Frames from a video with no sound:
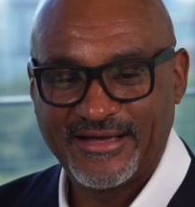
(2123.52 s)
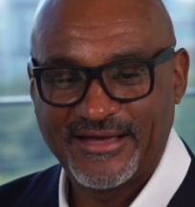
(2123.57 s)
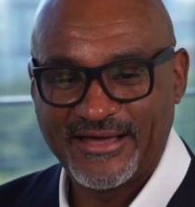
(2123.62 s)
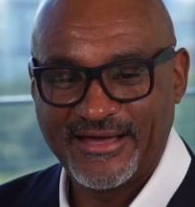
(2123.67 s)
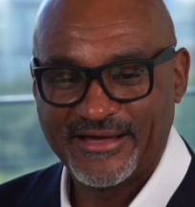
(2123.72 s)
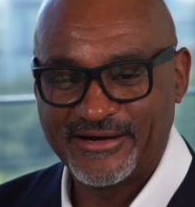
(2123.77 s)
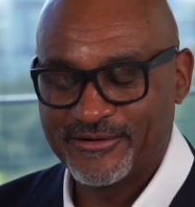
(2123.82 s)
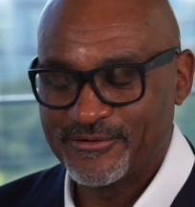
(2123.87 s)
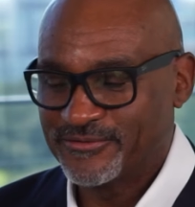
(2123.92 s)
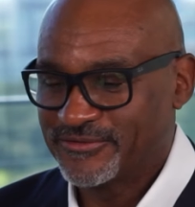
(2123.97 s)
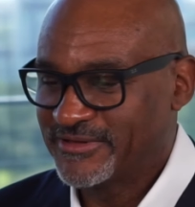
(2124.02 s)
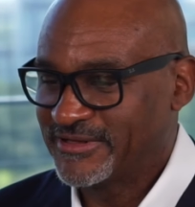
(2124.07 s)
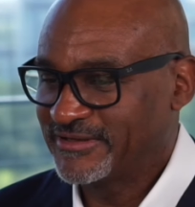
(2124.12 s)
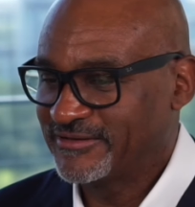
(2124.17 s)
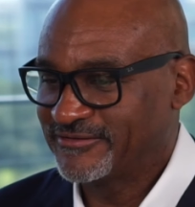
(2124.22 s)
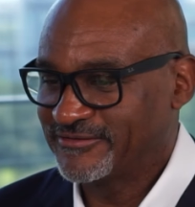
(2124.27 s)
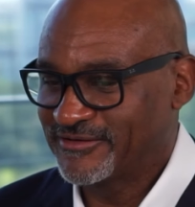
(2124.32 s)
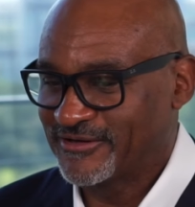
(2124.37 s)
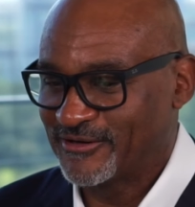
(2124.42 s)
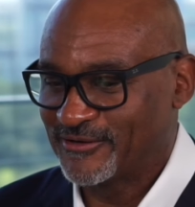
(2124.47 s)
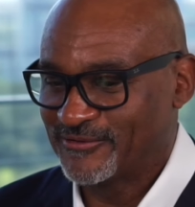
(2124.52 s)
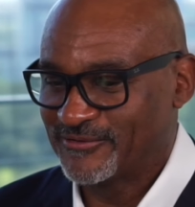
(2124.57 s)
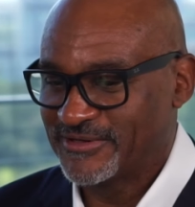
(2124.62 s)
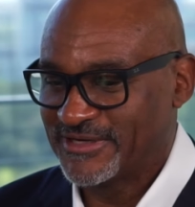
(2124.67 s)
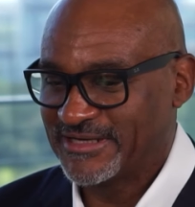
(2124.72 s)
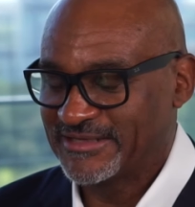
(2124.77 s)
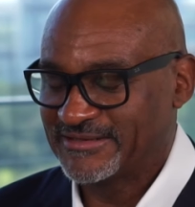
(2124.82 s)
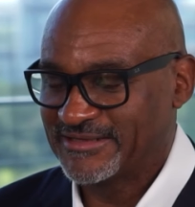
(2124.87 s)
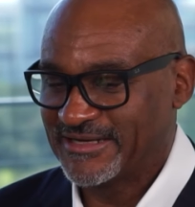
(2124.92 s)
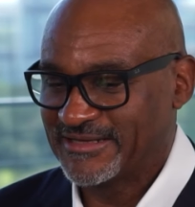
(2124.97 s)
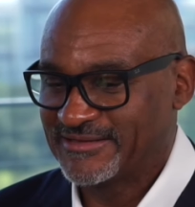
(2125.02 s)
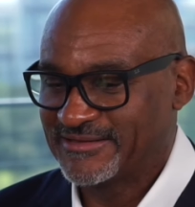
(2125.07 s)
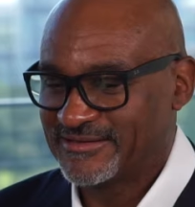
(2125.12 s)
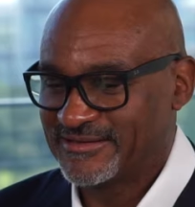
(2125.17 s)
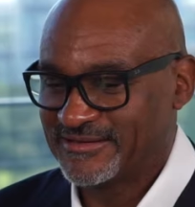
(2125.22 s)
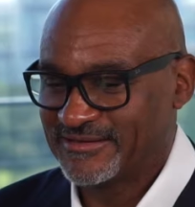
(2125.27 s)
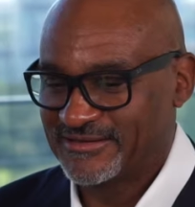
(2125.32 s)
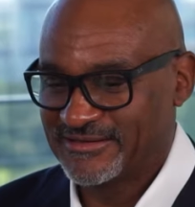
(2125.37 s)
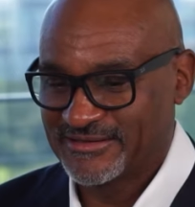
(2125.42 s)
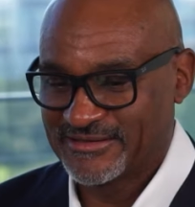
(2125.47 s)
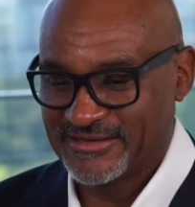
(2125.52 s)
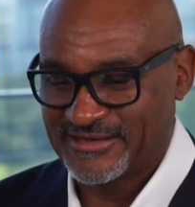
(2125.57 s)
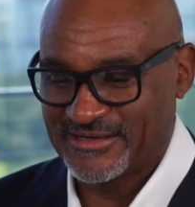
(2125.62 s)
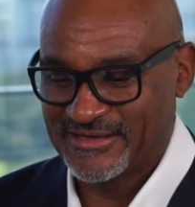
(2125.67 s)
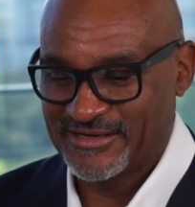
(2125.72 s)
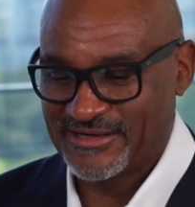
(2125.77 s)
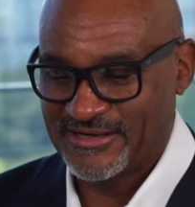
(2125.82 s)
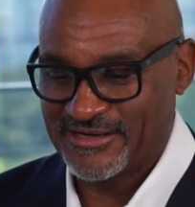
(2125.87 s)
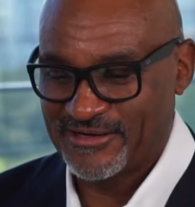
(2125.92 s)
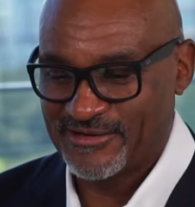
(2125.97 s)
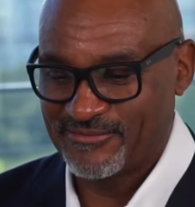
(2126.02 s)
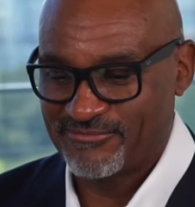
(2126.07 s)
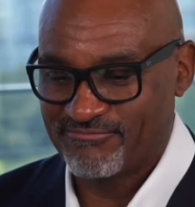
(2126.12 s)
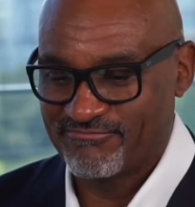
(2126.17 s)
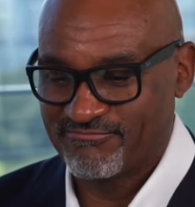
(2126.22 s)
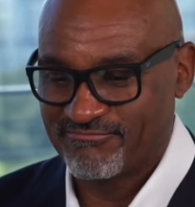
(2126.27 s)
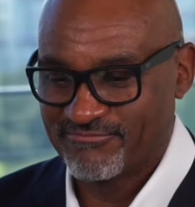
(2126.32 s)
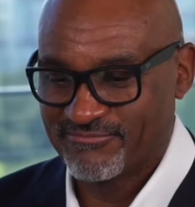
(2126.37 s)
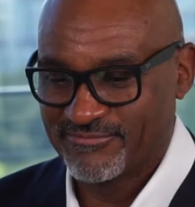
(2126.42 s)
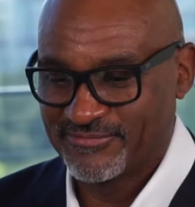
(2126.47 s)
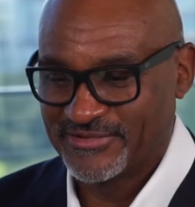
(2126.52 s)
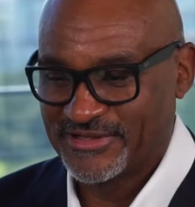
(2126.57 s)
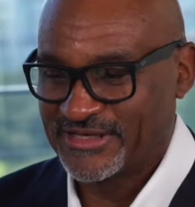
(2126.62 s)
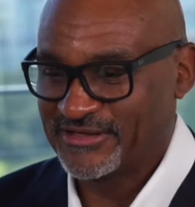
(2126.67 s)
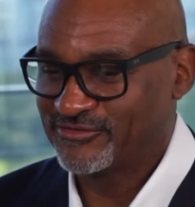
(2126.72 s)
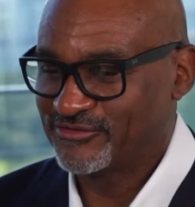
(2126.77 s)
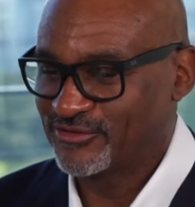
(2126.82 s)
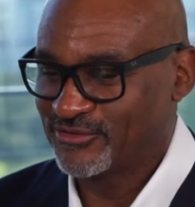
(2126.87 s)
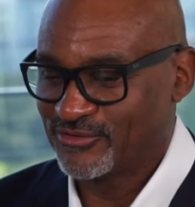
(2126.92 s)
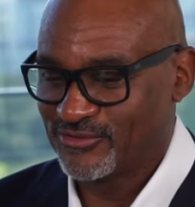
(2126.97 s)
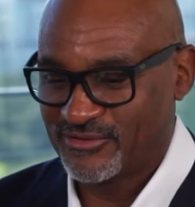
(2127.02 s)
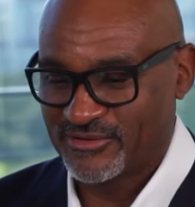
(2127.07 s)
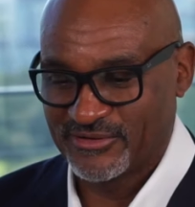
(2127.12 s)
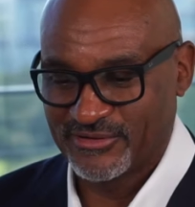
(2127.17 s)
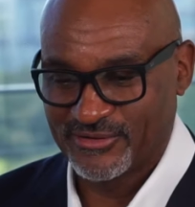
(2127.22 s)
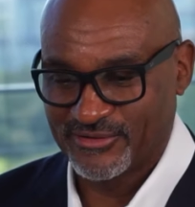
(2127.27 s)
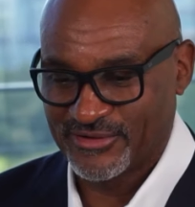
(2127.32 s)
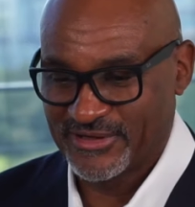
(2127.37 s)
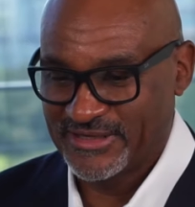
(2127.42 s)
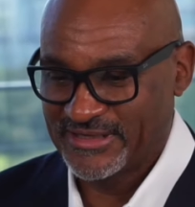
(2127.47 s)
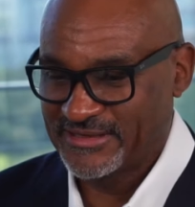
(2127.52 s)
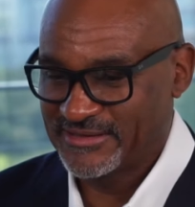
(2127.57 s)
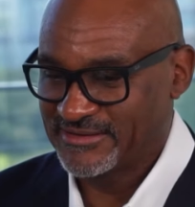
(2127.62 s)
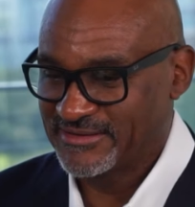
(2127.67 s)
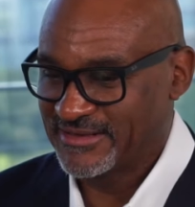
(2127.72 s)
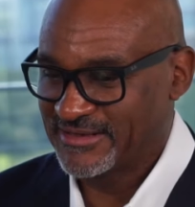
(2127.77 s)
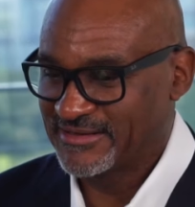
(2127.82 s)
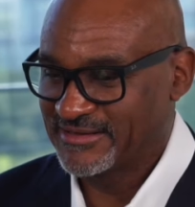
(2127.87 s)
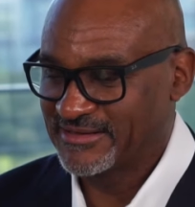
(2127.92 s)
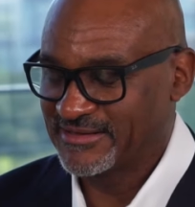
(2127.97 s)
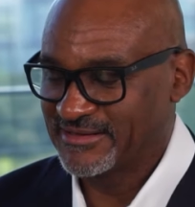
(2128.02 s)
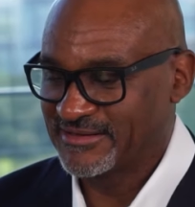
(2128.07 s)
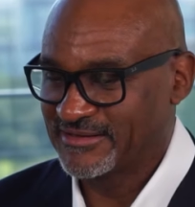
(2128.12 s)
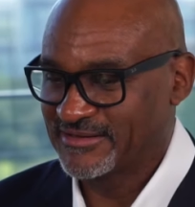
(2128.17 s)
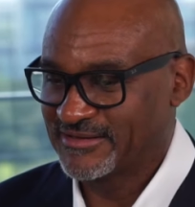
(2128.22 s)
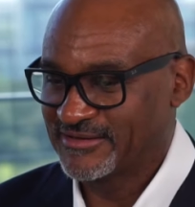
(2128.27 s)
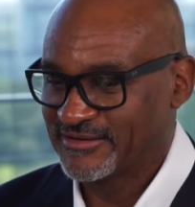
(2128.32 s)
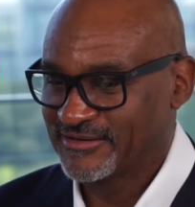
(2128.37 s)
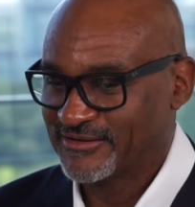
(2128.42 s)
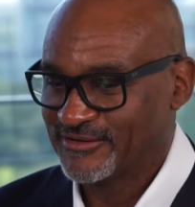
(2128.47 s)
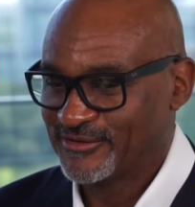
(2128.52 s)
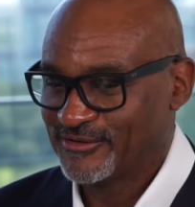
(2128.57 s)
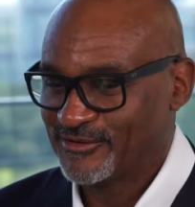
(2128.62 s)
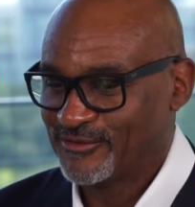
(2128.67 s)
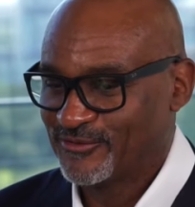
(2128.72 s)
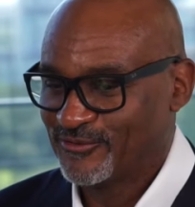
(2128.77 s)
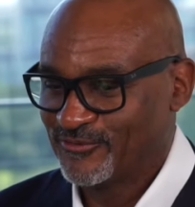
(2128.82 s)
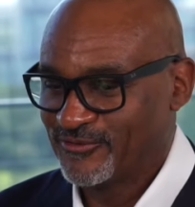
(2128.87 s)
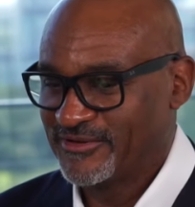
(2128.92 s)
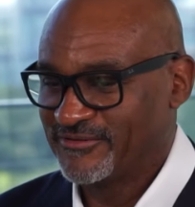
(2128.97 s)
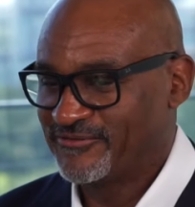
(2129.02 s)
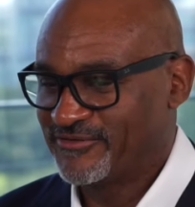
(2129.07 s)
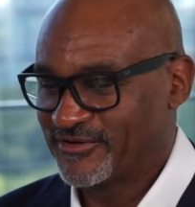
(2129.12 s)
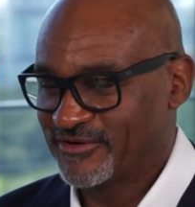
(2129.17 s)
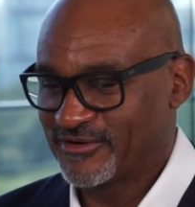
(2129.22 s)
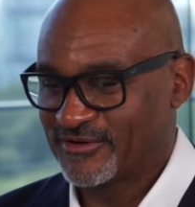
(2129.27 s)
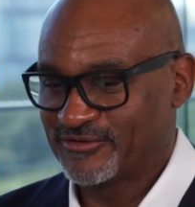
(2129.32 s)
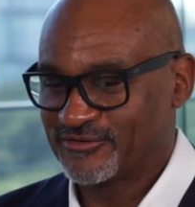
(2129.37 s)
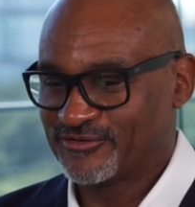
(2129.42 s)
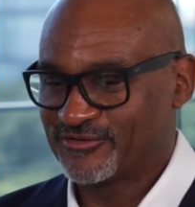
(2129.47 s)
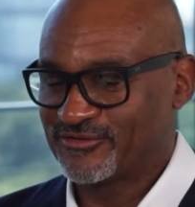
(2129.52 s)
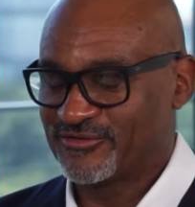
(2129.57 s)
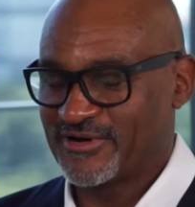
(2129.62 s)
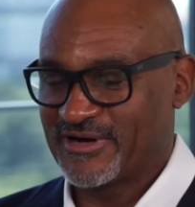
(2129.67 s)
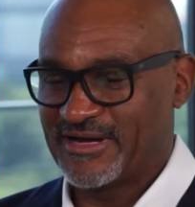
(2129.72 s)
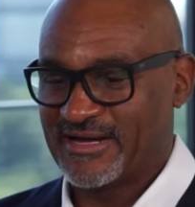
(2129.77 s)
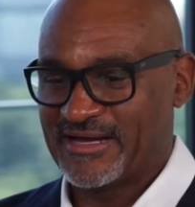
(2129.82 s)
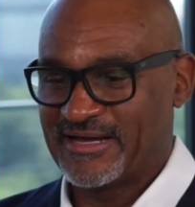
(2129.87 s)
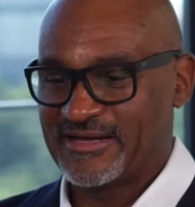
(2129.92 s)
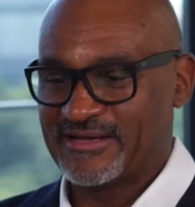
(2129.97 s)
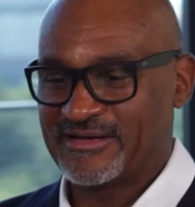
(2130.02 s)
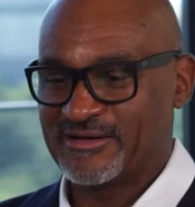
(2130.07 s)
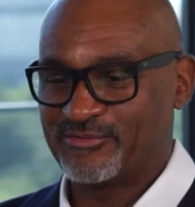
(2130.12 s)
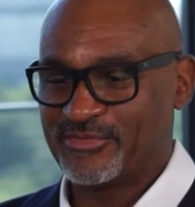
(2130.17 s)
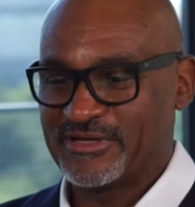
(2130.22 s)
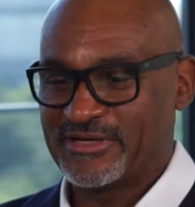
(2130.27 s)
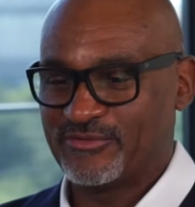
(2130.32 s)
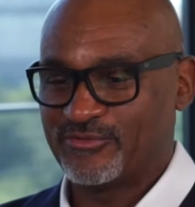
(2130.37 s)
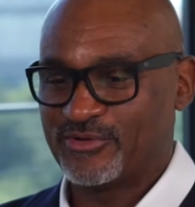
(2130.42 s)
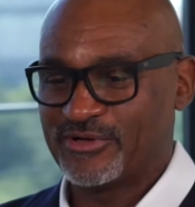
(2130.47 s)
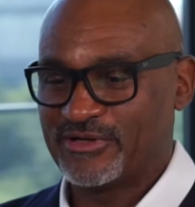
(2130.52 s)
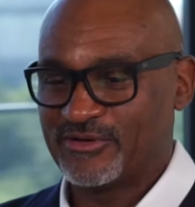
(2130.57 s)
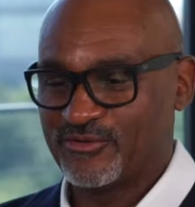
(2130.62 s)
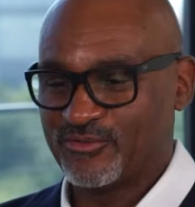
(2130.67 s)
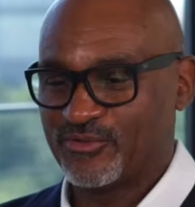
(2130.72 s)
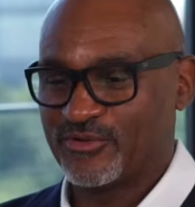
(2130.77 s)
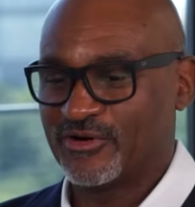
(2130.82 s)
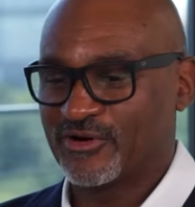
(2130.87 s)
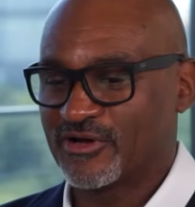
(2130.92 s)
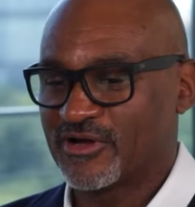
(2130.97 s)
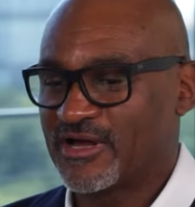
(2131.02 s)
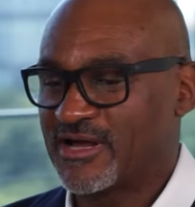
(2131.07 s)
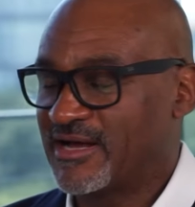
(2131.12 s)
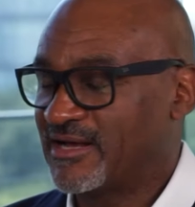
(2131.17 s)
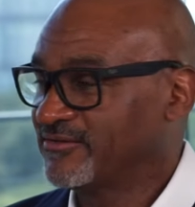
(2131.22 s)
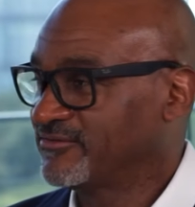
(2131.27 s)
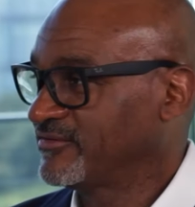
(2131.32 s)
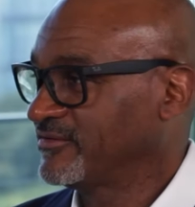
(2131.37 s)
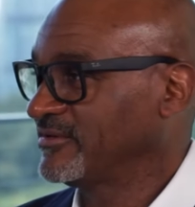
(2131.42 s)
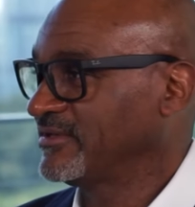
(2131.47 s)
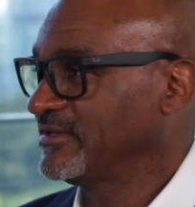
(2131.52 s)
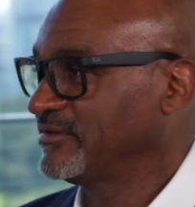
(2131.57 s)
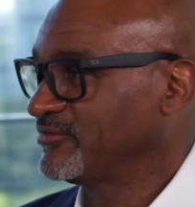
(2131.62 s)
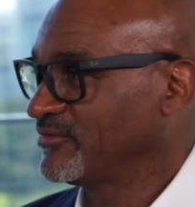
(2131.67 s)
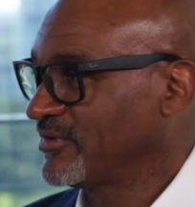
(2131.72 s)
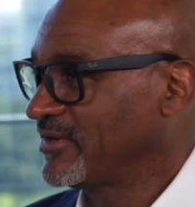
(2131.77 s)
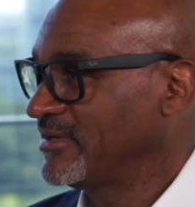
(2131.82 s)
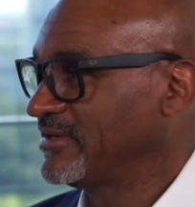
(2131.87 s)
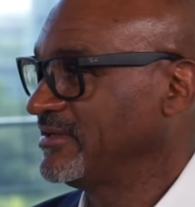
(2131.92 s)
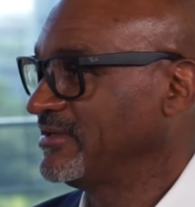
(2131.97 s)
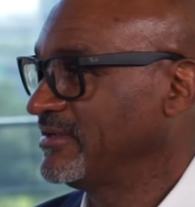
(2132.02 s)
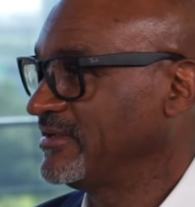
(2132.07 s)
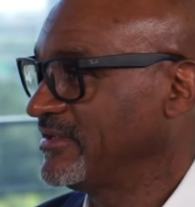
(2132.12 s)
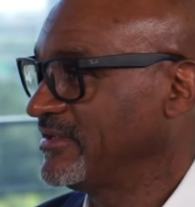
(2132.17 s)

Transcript: I don't think so. I, I think um, things are going great. I think we've hit our stride. I mean, we, we're constantly trying to